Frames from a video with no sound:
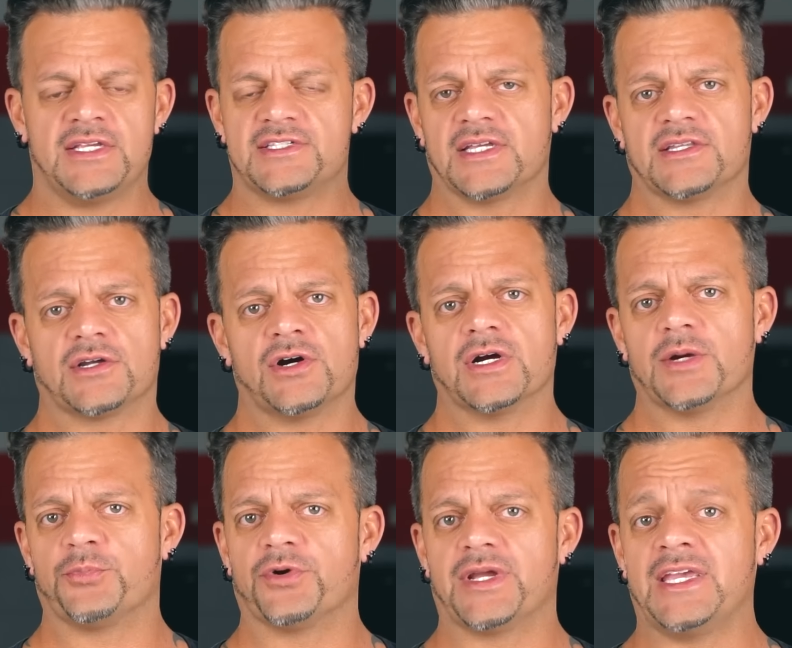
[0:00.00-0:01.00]
set the car
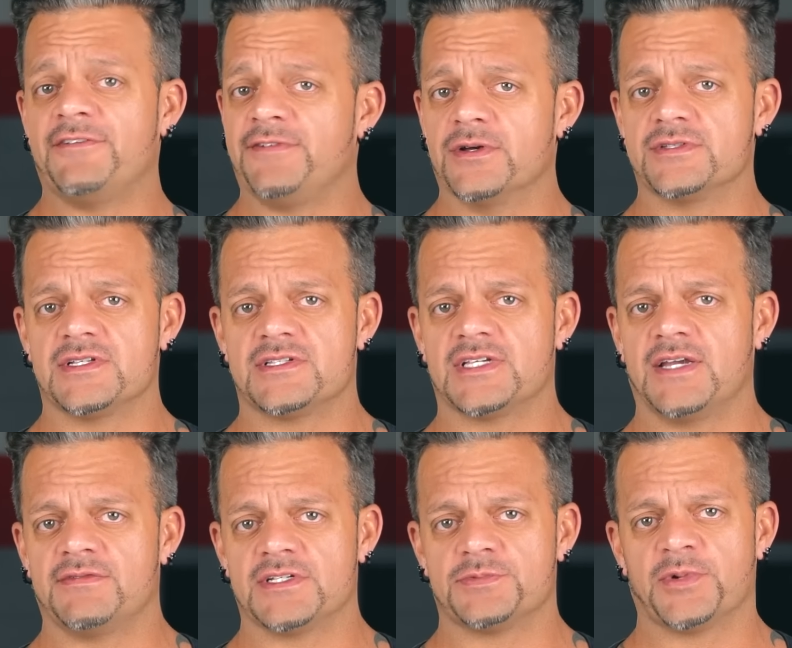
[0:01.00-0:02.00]
up where he feels it's
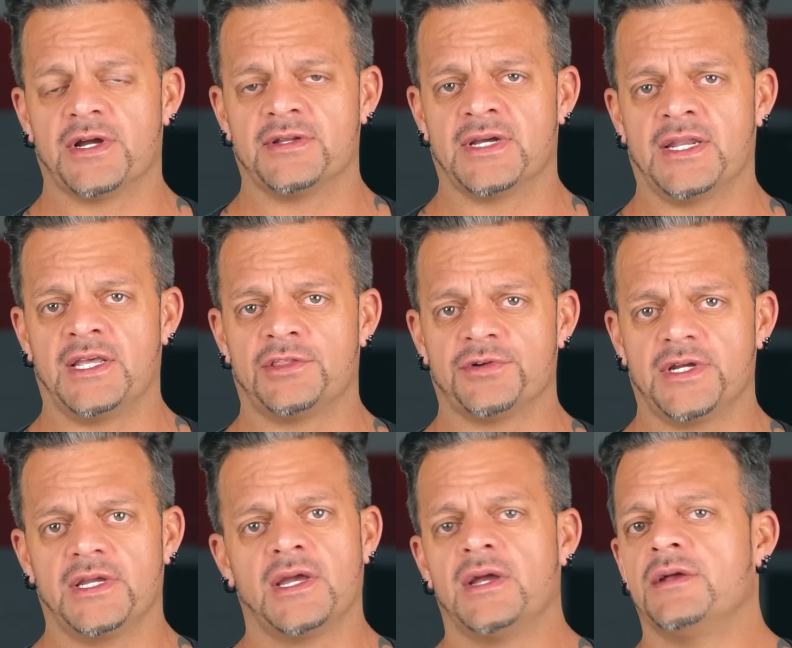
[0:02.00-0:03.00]
safe to spray on
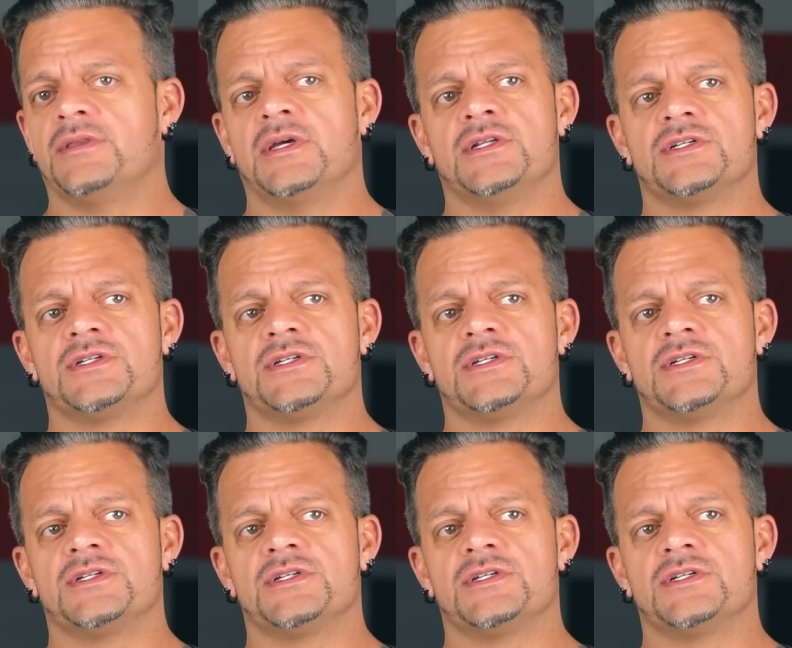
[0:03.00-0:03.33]
93, then